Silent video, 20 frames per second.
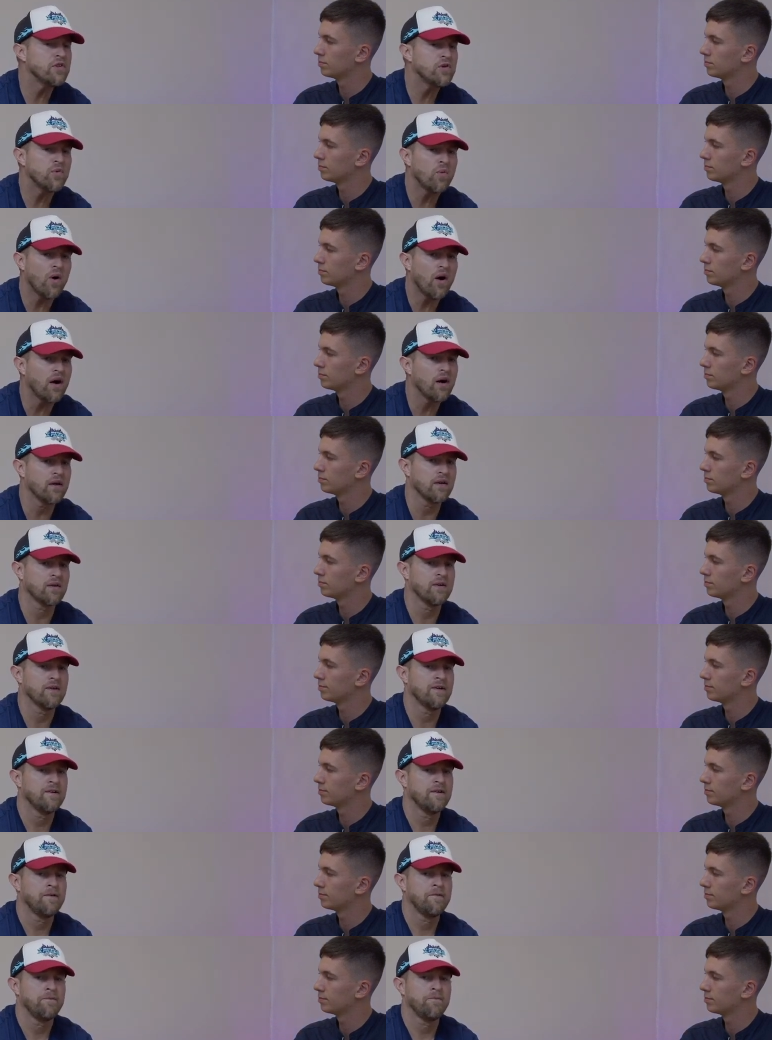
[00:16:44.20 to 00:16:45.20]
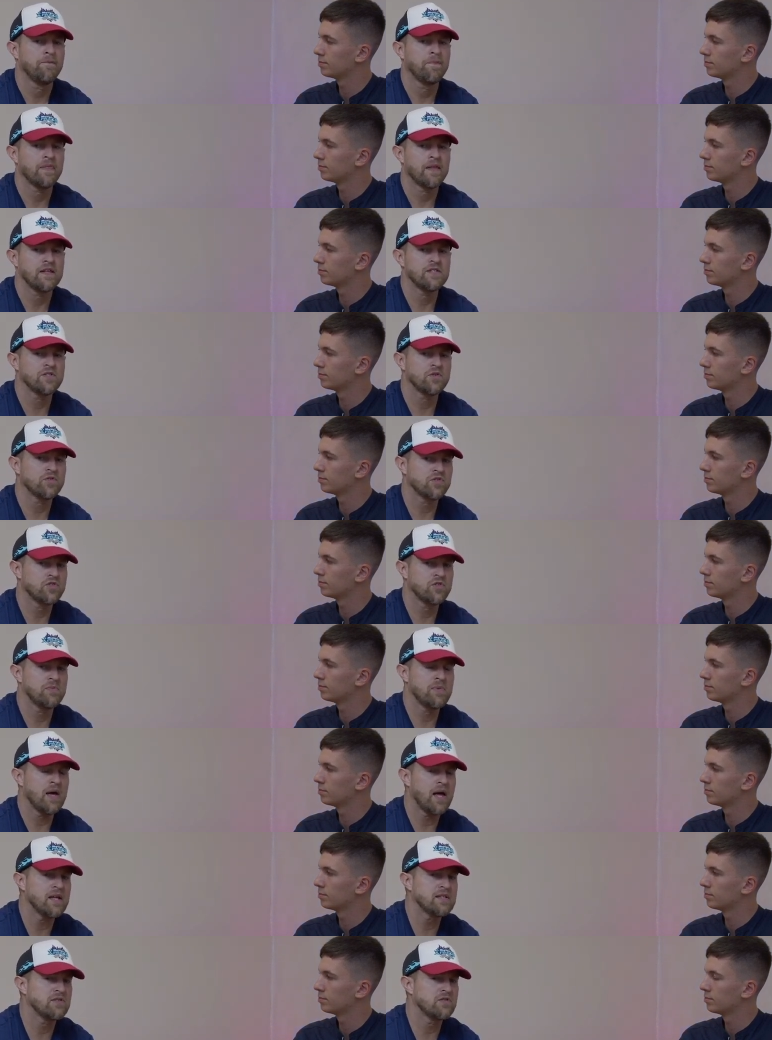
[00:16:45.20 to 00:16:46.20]
Speaker 1: you want. And so, to
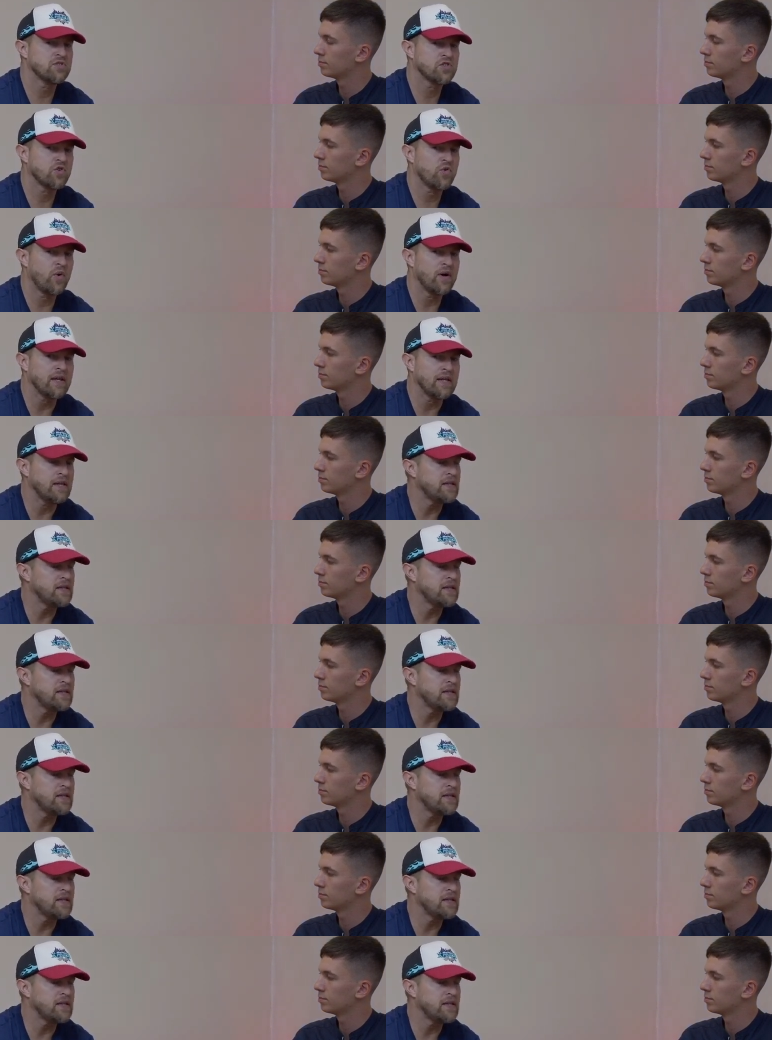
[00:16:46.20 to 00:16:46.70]
be honest, it was quite